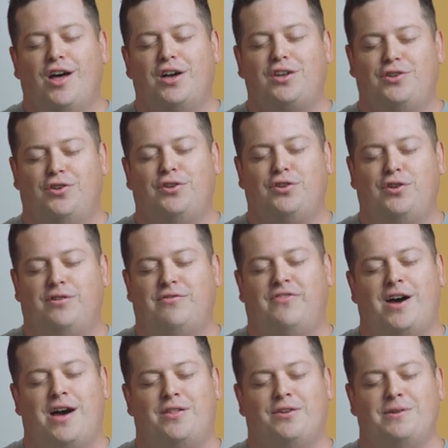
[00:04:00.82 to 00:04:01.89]
a good, good
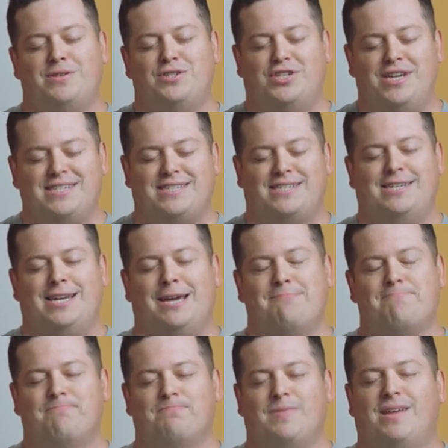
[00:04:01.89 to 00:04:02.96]
Father. In Jesus'
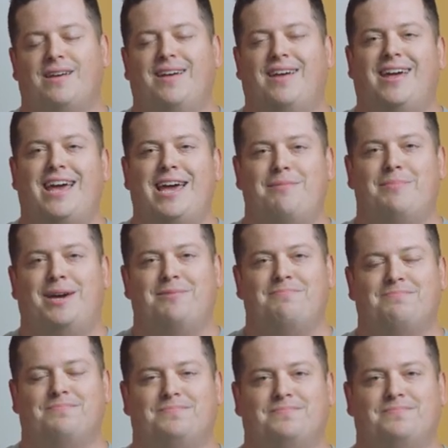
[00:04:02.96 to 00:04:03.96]
name, amen.